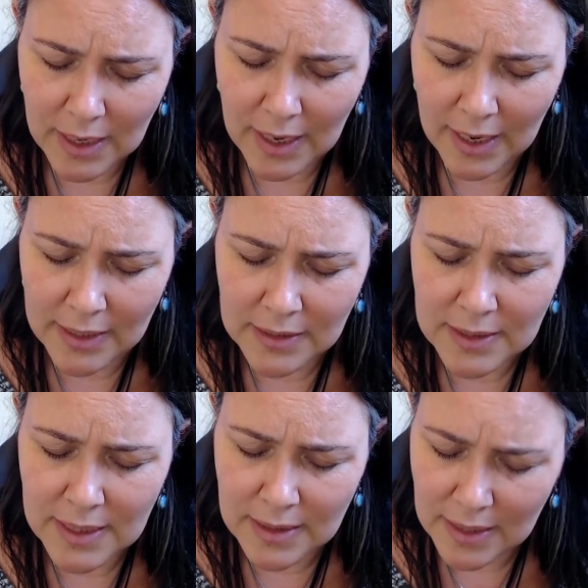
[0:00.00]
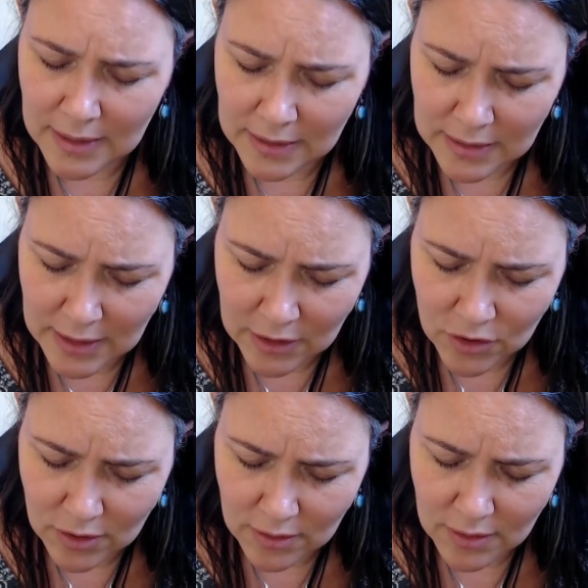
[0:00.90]
and set that
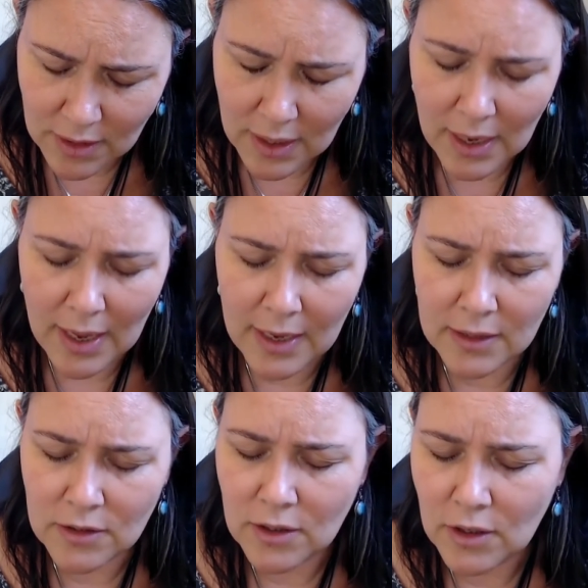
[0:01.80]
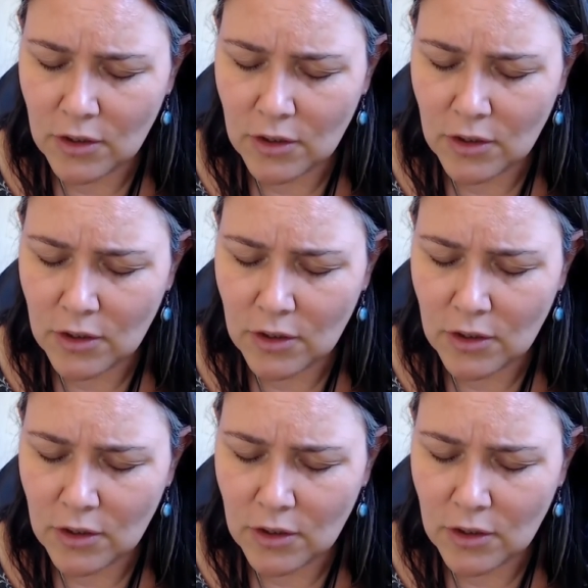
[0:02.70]
intention. And